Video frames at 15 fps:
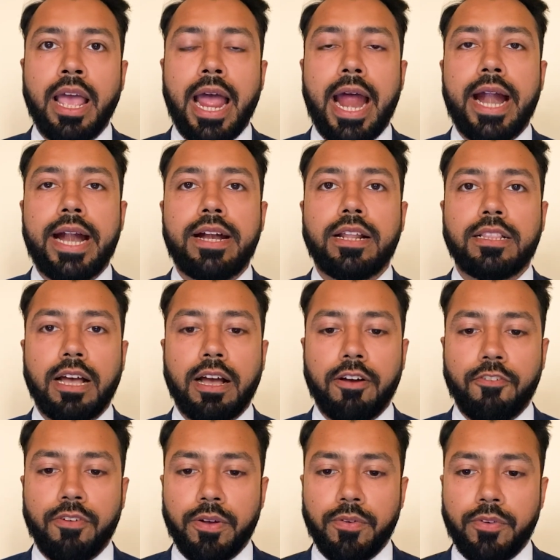and
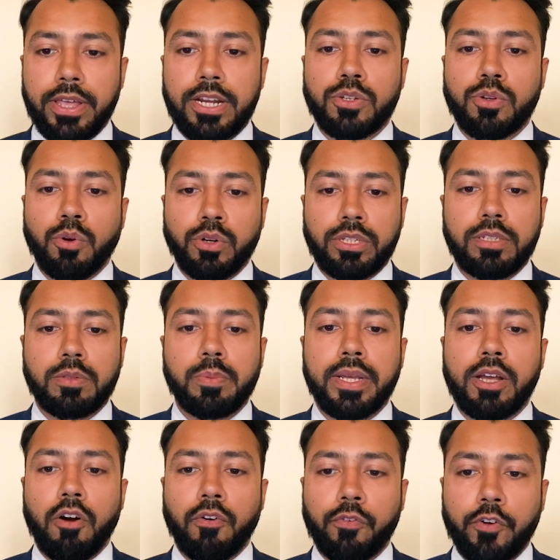the various courses
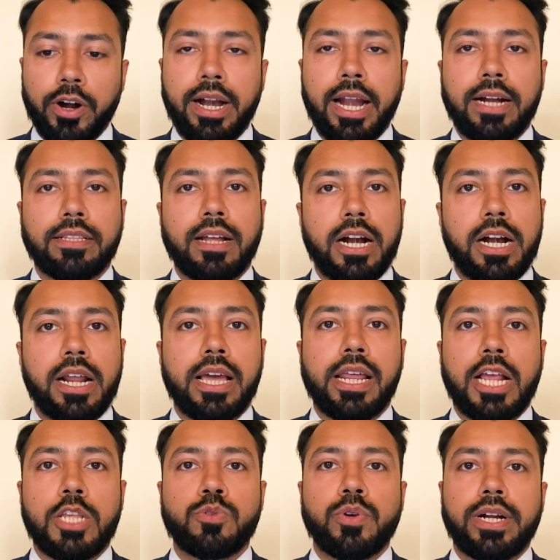being offered at the
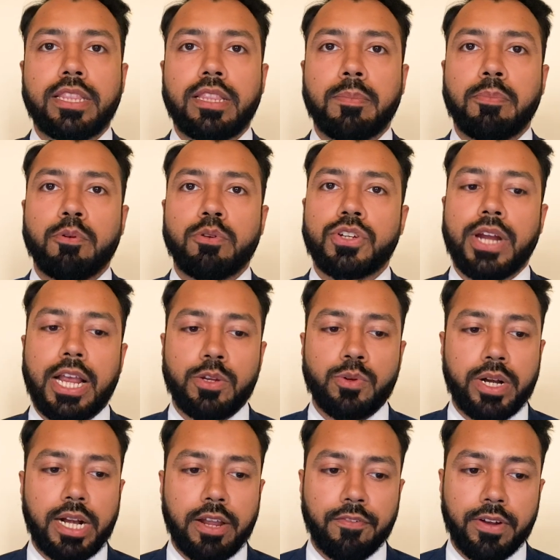undergraduate and the
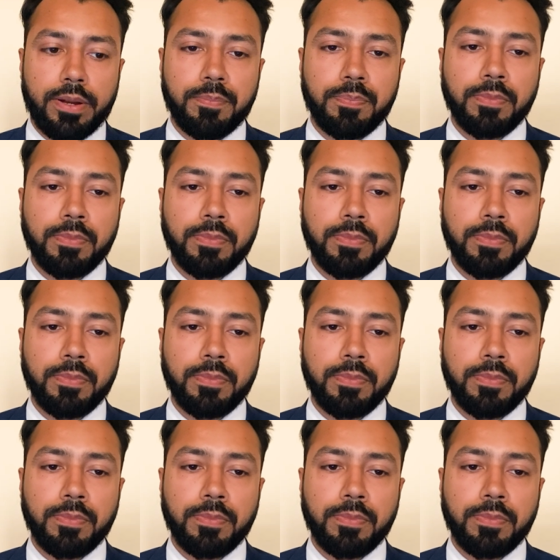postgraduate level.